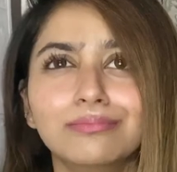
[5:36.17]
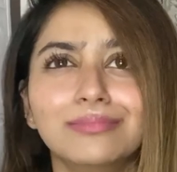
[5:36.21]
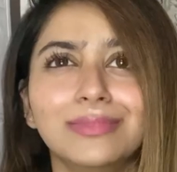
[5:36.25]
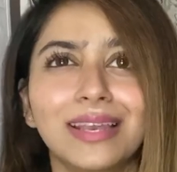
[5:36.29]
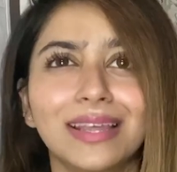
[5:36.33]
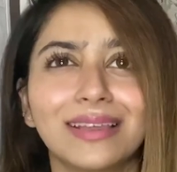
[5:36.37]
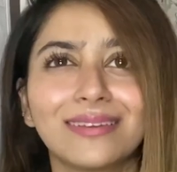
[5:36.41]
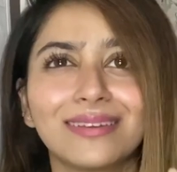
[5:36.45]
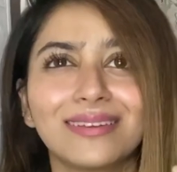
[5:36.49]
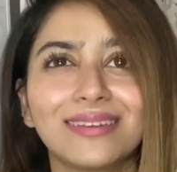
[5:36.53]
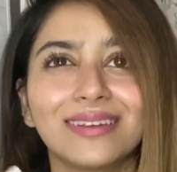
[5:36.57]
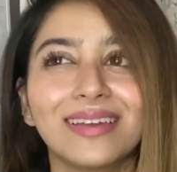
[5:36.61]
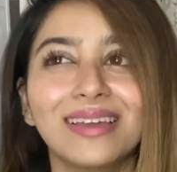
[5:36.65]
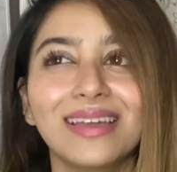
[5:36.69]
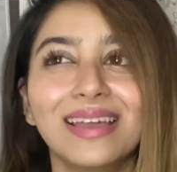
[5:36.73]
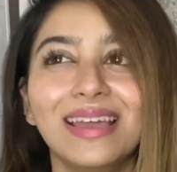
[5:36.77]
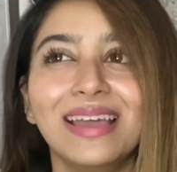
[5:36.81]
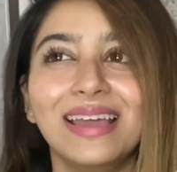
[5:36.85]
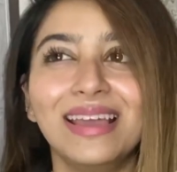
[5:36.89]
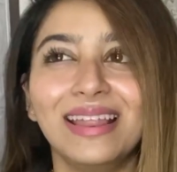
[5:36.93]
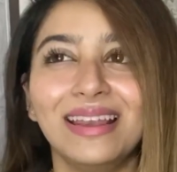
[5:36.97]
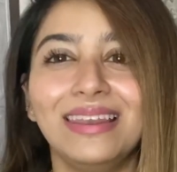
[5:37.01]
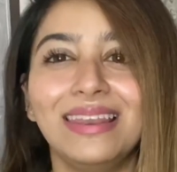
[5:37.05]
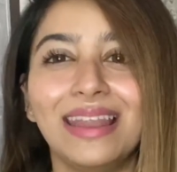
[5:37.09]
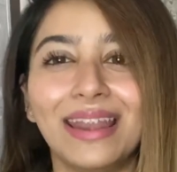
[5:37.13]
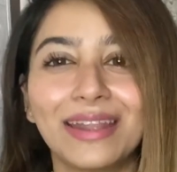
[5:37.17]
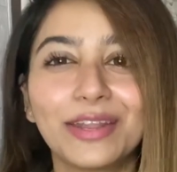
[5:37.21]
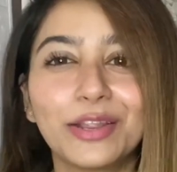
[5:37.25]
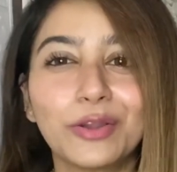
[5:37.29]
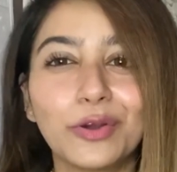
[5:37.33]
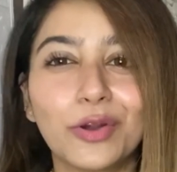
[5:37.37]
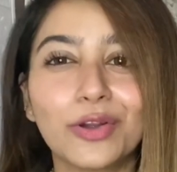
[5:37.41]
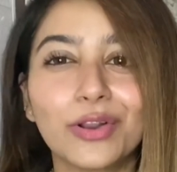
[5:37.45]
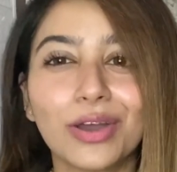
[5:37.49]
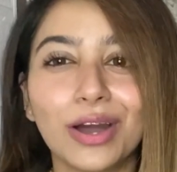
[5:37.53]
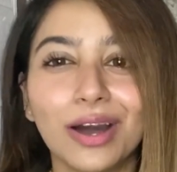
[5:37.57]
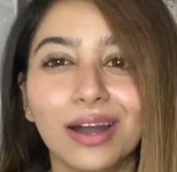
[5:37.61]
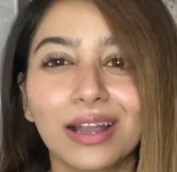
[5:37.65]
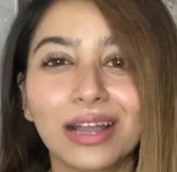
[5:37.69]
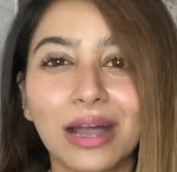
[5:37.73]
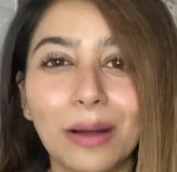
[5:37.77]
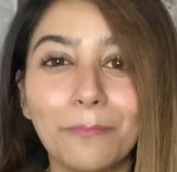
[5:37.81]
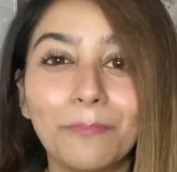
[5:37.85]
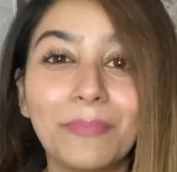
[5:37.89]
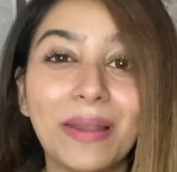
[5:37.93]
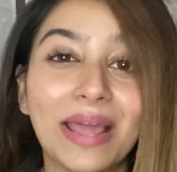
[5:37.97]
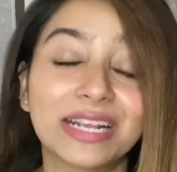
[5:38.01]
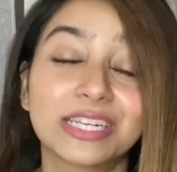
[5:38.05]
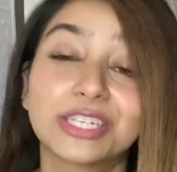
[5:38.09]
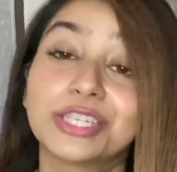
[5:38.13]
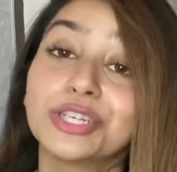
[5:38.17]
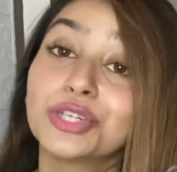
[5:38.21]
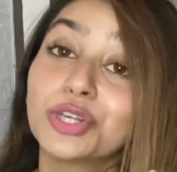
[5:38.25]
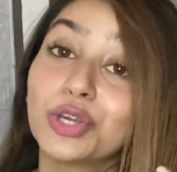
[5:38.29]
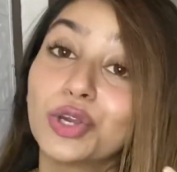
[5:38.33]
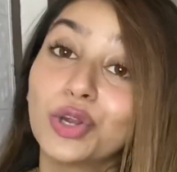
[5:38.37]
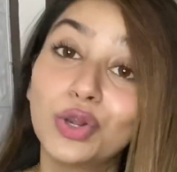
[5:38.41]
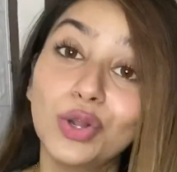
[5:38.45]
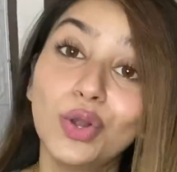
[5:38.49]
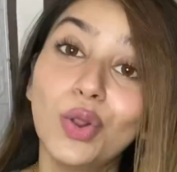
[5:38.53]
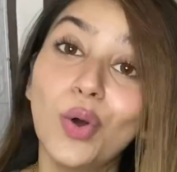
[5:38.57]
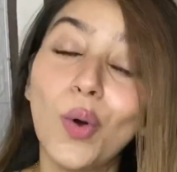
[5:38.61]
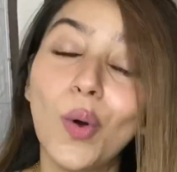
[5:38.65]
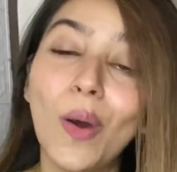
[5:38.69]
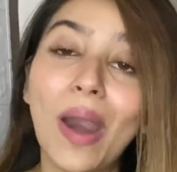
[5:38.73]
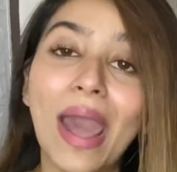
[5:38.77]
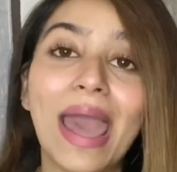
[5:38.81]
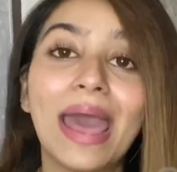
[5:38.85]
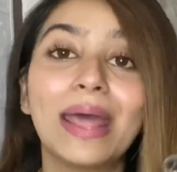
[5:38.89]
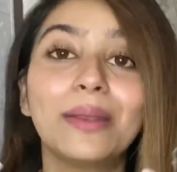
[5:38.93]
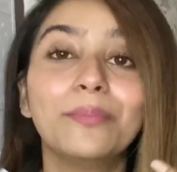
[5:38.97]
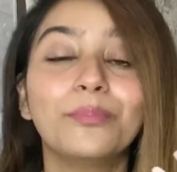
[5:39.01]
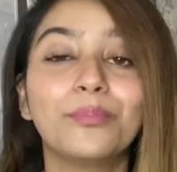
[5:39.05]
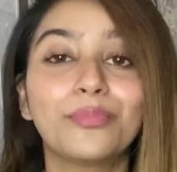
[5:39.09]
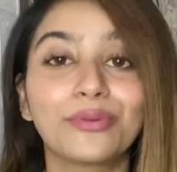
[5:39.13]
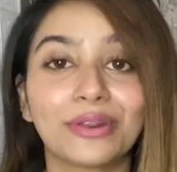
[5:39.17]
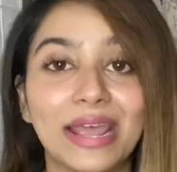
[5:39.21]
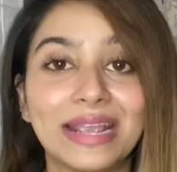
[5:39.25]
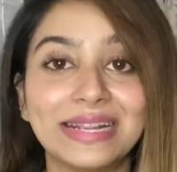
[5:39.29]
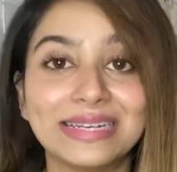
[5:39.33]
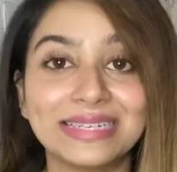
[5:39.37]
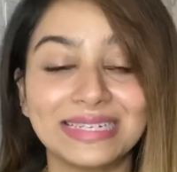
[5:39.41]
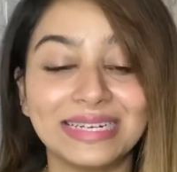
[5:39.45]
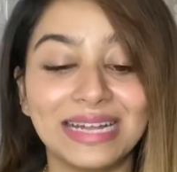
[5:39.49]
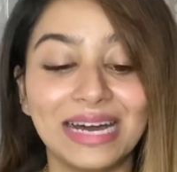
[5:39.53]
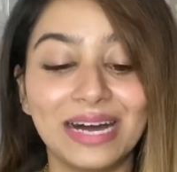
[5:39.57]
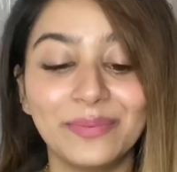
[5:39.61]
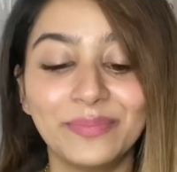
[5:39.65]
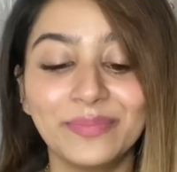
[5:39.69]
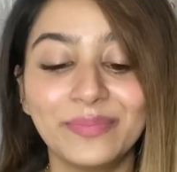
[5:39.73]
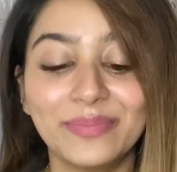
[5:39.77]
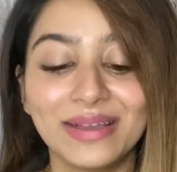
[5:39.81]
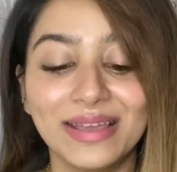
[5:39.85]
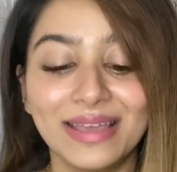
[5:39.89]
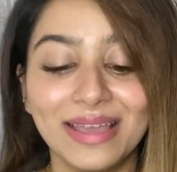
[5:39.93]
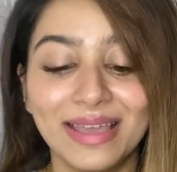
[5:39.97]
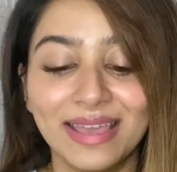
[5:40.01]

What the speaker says: like let your complexion glow and brighten up.